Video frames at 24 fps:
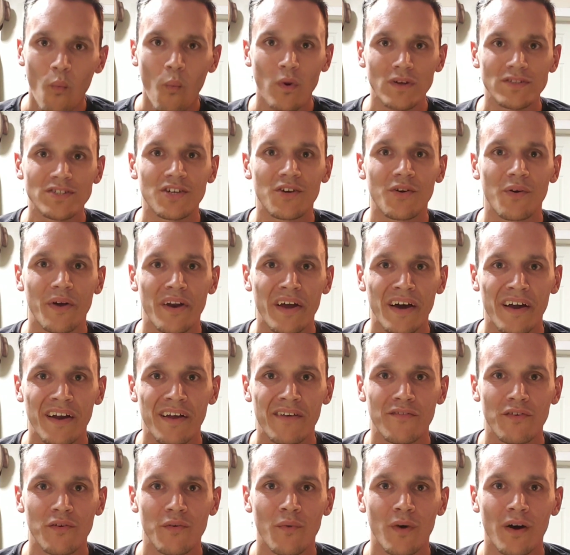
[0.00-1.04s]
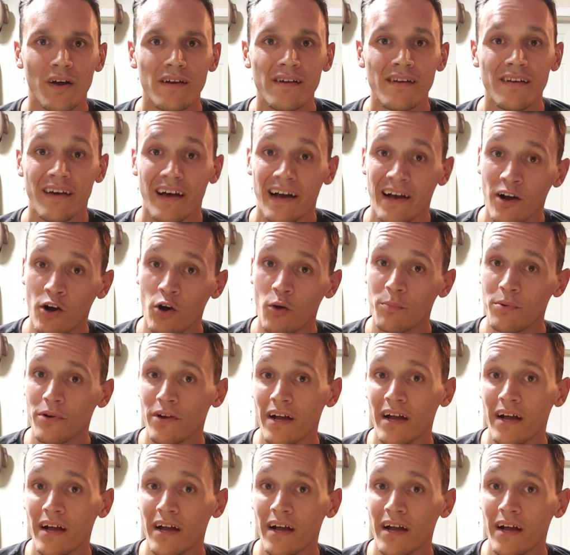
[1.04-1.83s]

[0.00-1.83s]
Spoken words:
What's going on, everyone? I hope